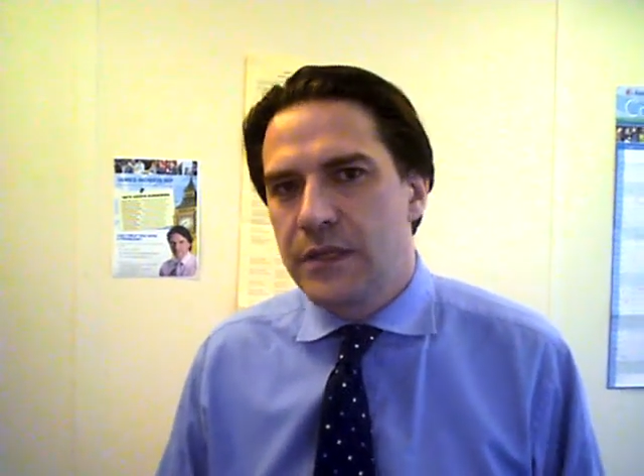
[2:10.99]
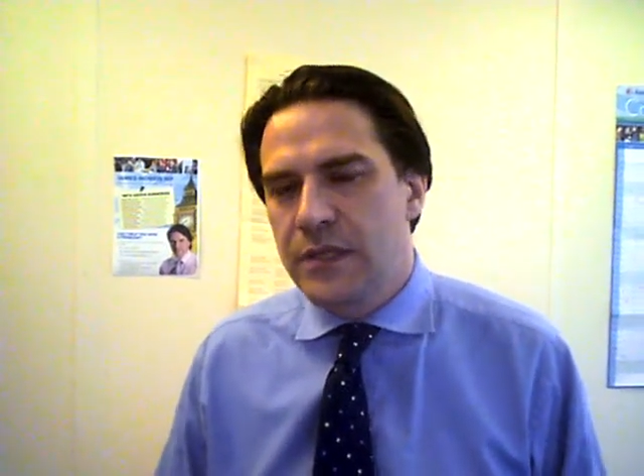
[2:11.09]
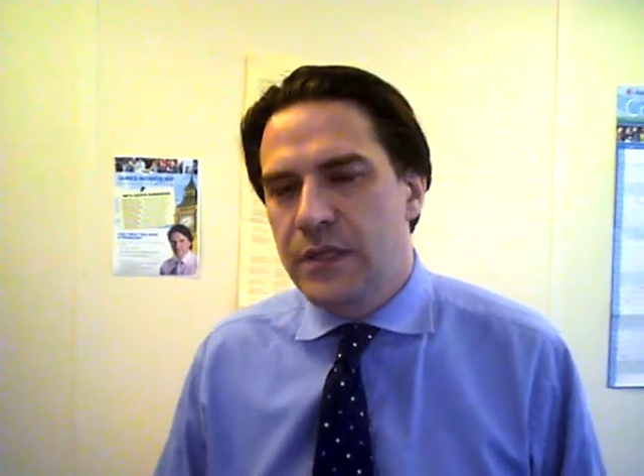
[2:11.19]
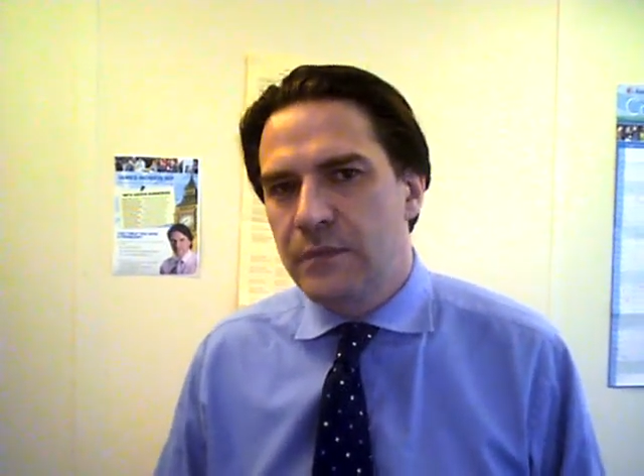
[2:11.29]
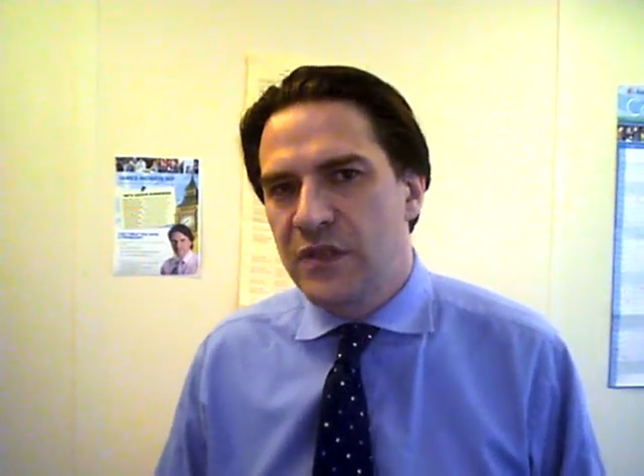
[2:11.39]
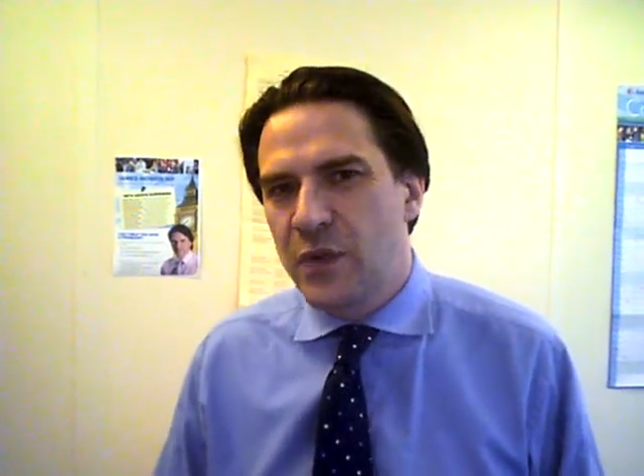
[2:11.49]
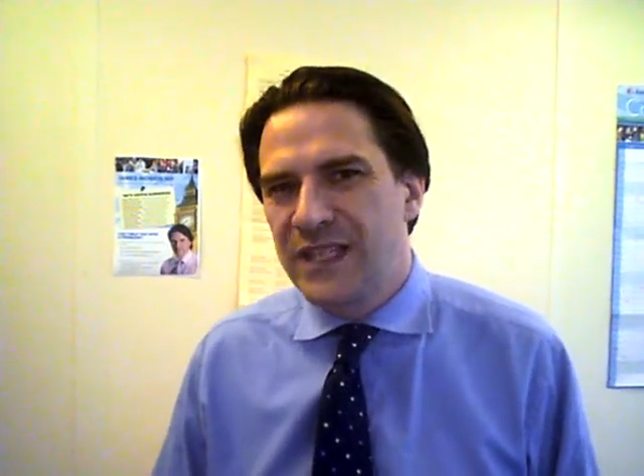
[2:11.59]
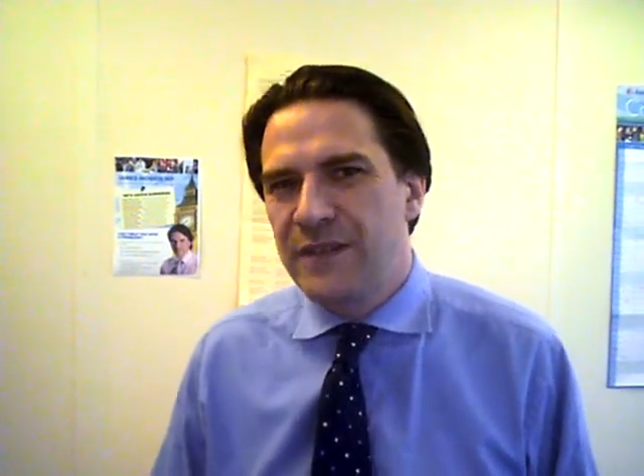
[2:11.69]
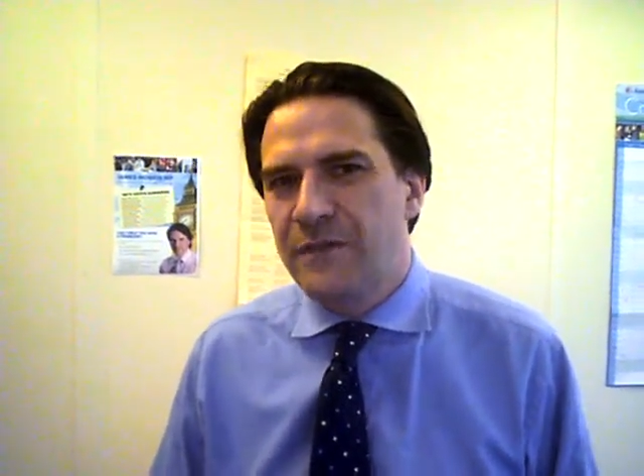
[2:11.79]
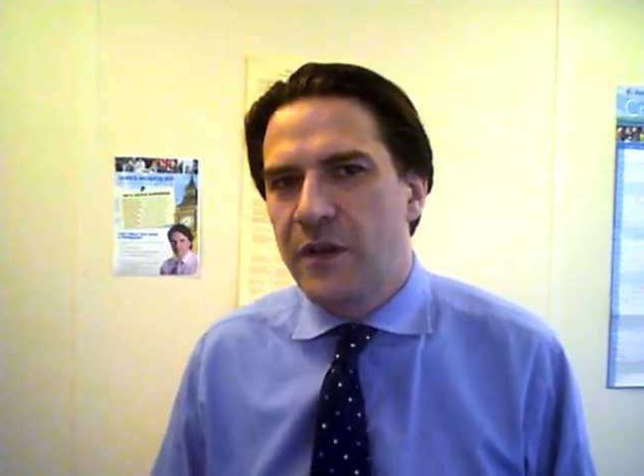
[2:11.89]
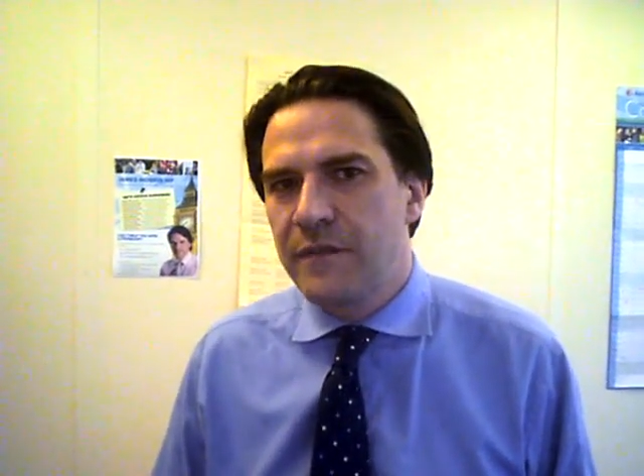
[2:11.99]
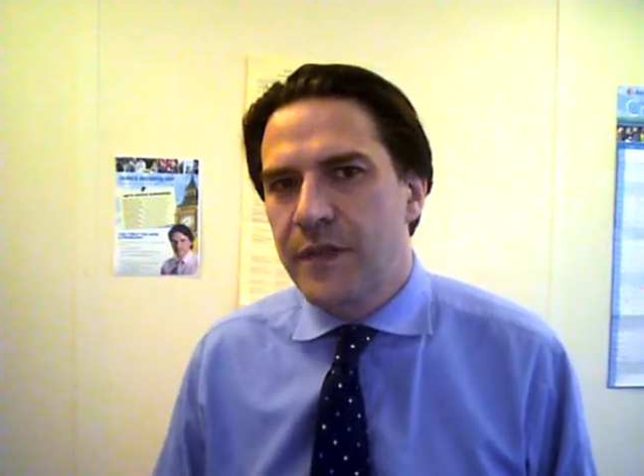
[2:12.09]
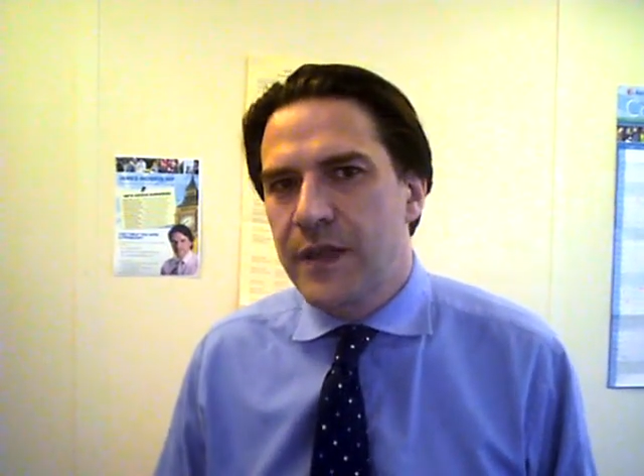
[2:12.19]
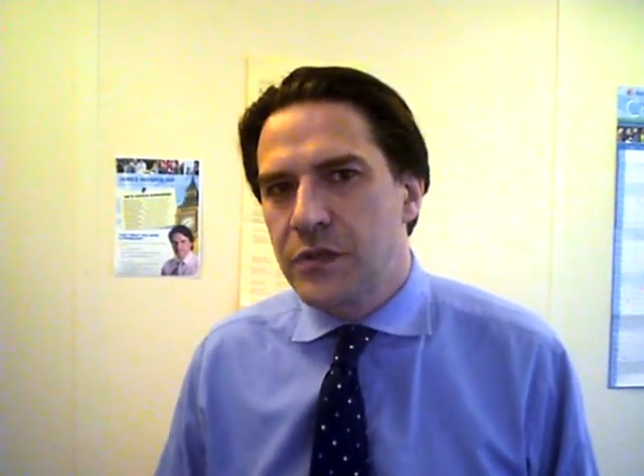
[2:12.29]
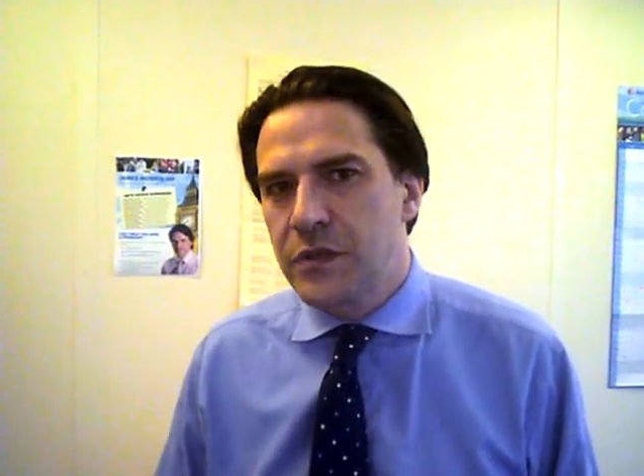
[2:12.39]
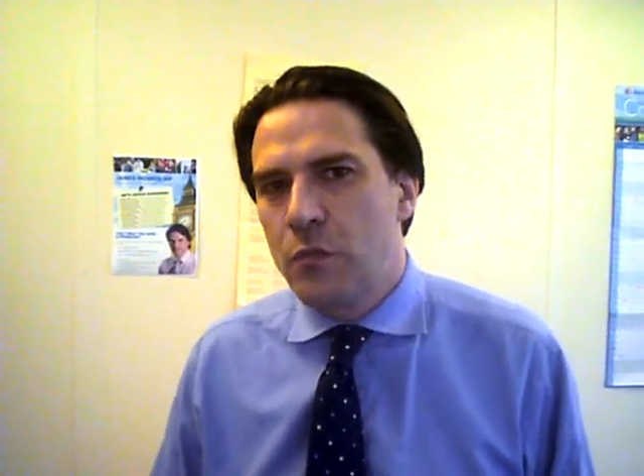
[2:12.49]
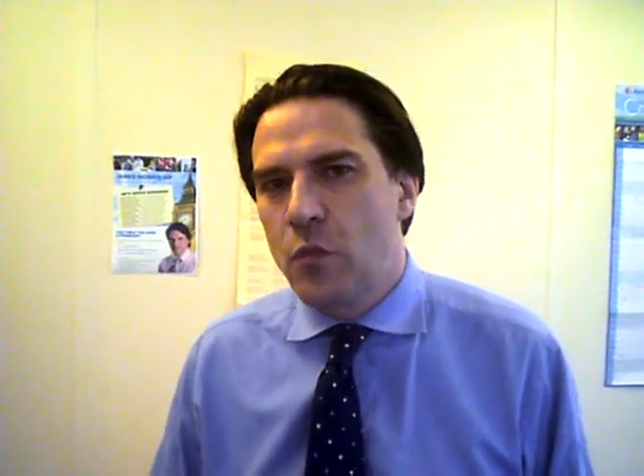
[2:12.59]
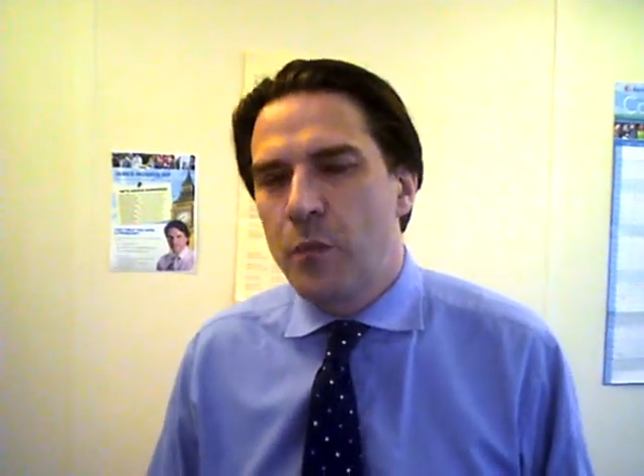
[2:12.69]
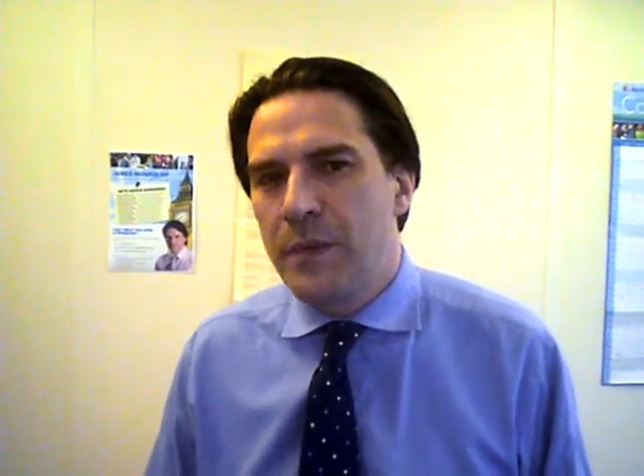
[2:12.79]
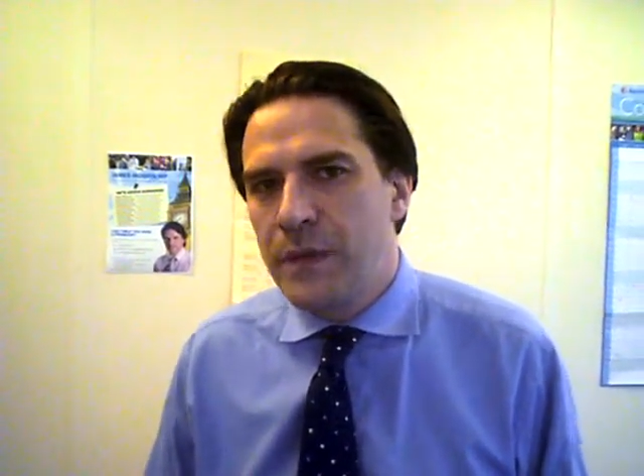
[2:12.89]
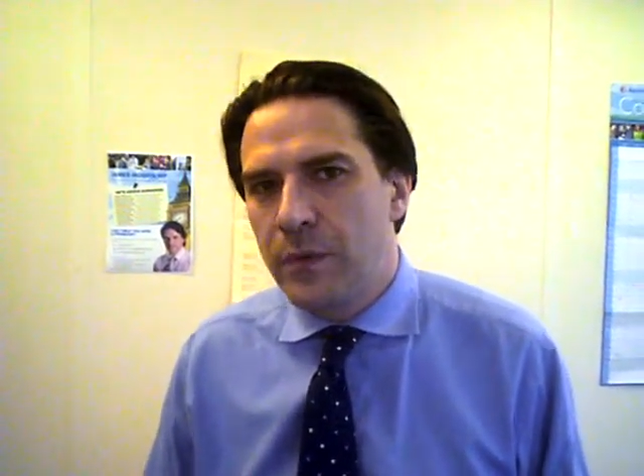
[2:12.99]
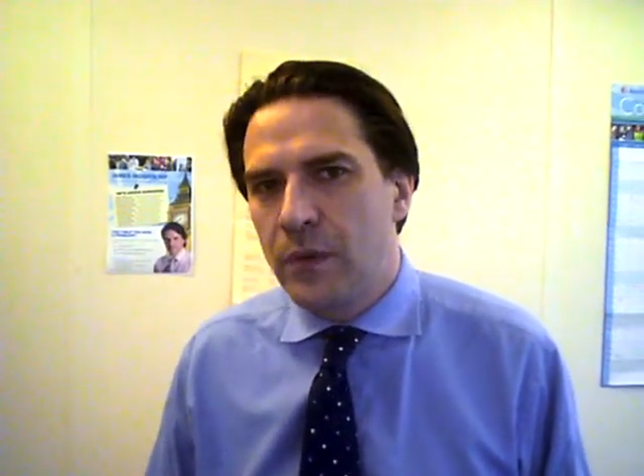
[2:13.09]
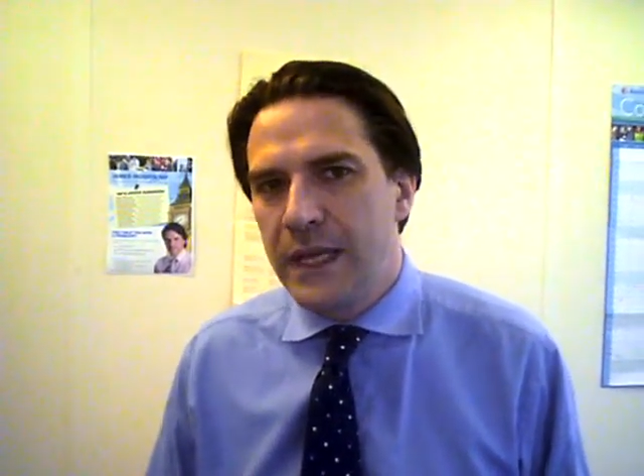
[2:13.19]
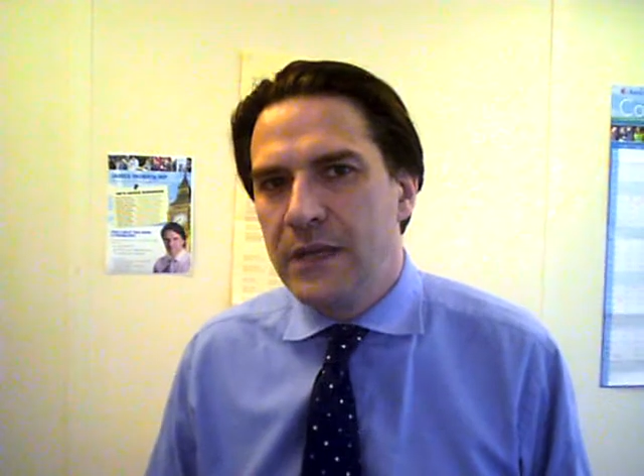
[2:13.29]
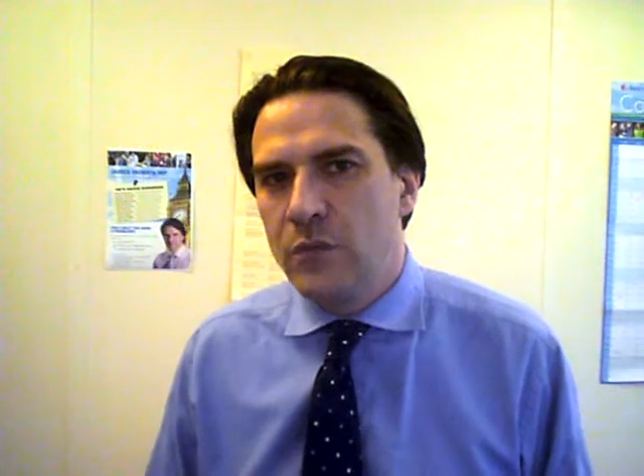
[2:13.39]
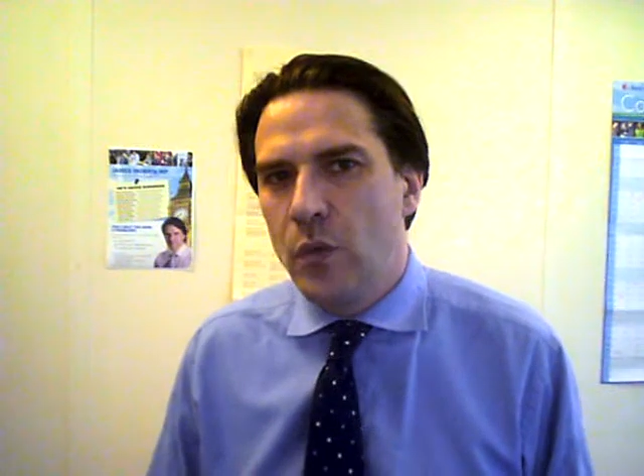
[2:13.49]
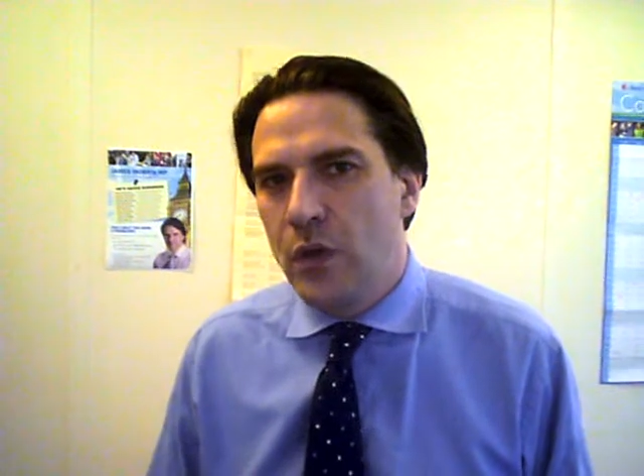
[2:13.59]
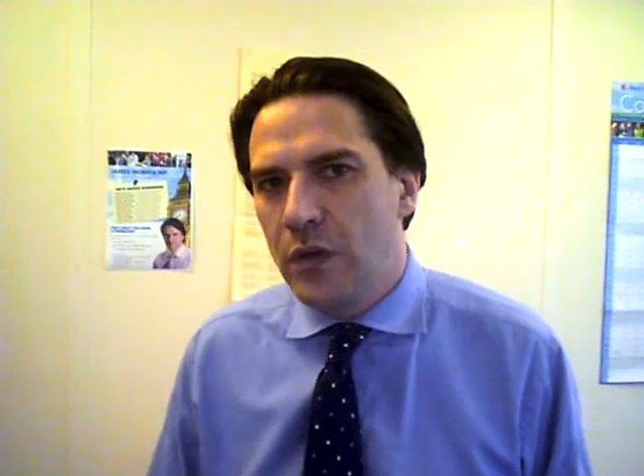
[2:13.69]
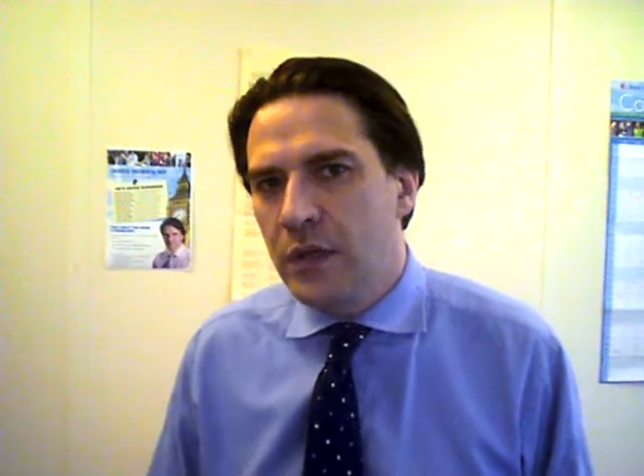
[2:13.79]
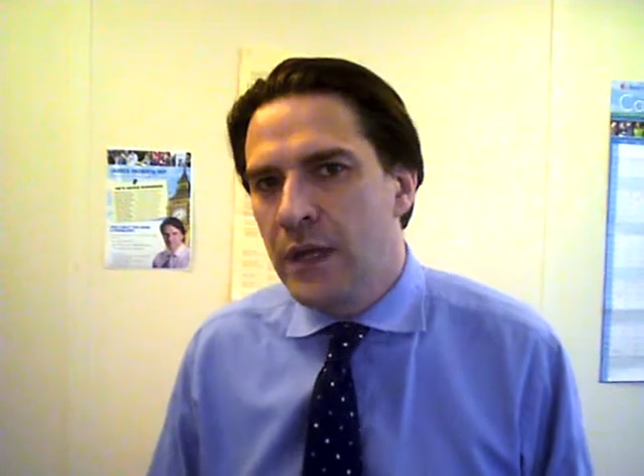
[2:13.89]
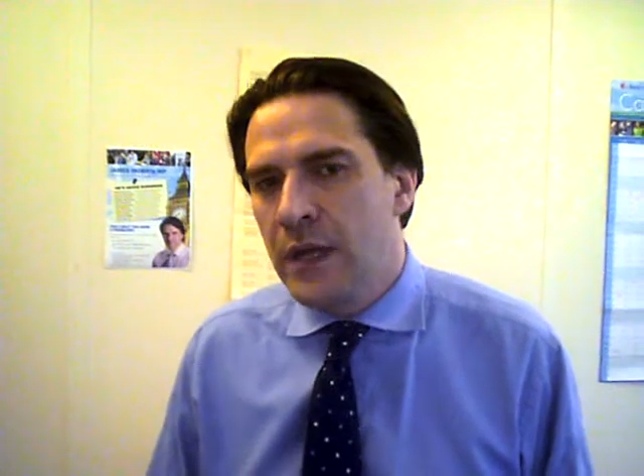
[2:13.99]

There's some 25,000 more people in work